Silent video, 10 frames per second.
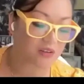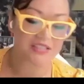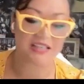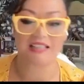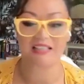of
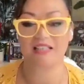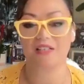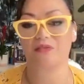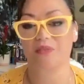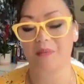Sandy's
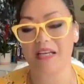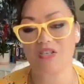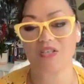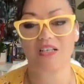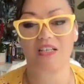
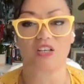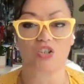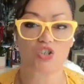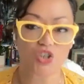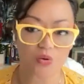information in our
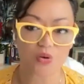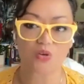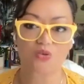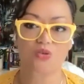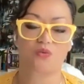show
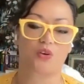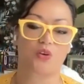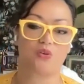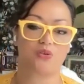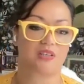notes for
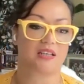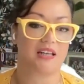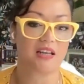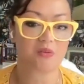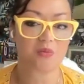you to
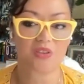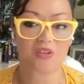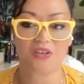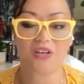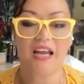connect with
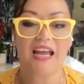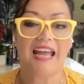her.